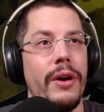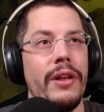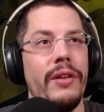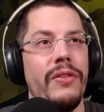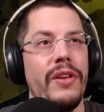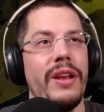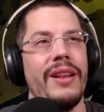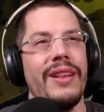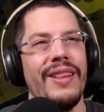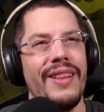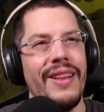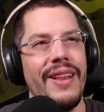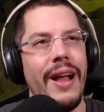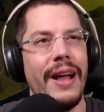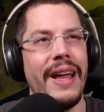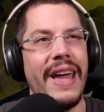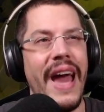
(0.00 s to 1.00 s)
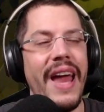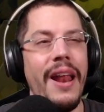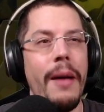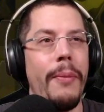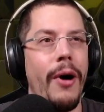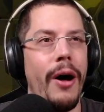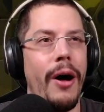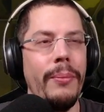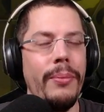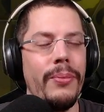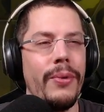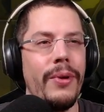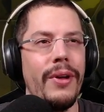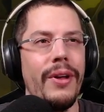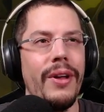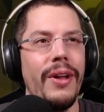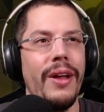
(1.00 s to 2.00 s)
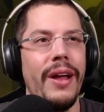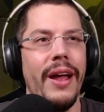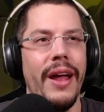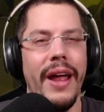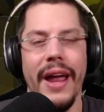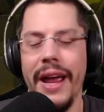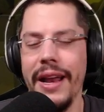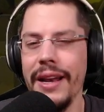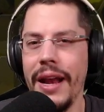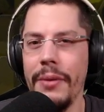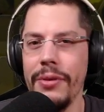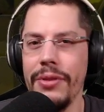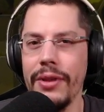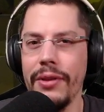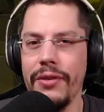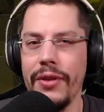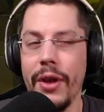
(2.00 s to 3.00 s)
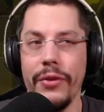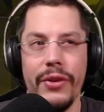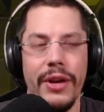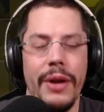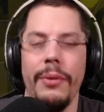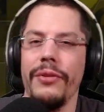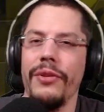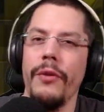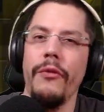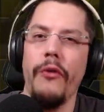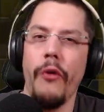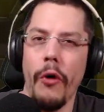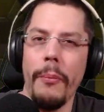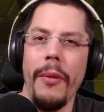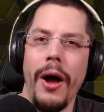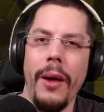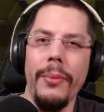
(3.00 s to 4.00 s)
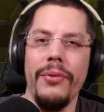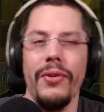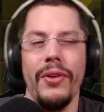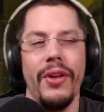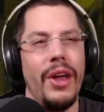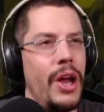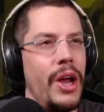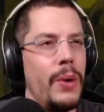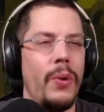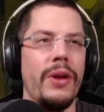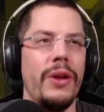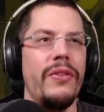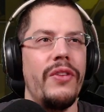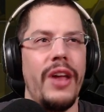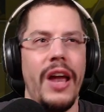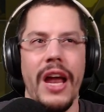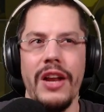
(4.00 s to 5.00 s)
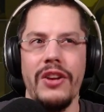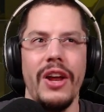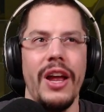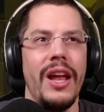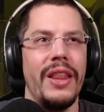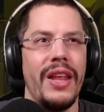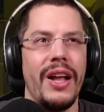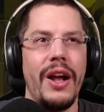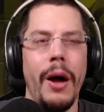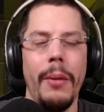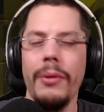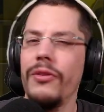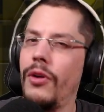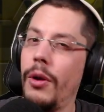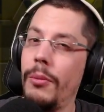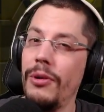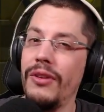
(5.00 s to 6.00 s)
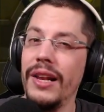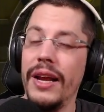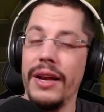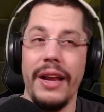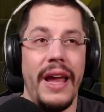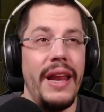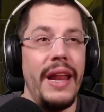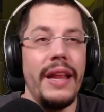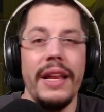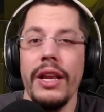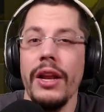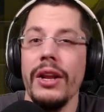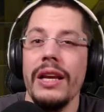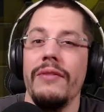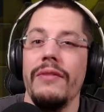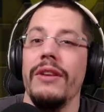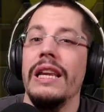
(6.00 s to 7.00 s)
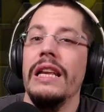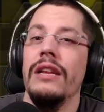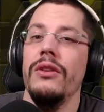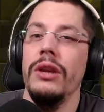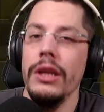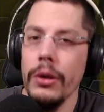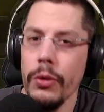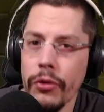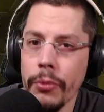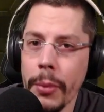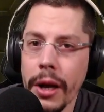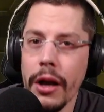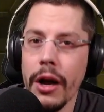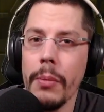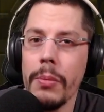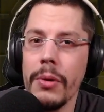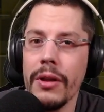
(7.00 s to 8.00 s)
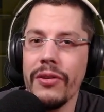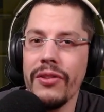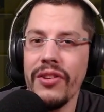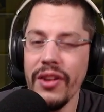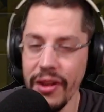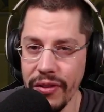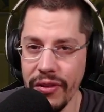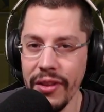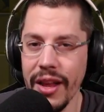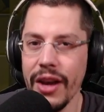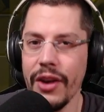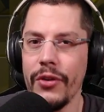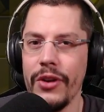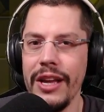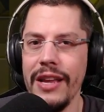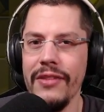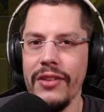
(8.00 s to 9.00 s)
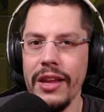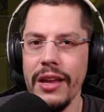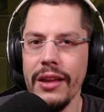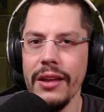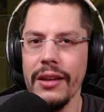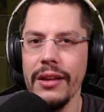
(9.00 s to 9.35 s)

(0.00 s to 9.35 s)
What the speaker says: And you see again a bomb, and everything is down. So there was 4 bombs in one stage. The goblins almost cleared, and I did not even need to use my goblins. Isn't that crazy?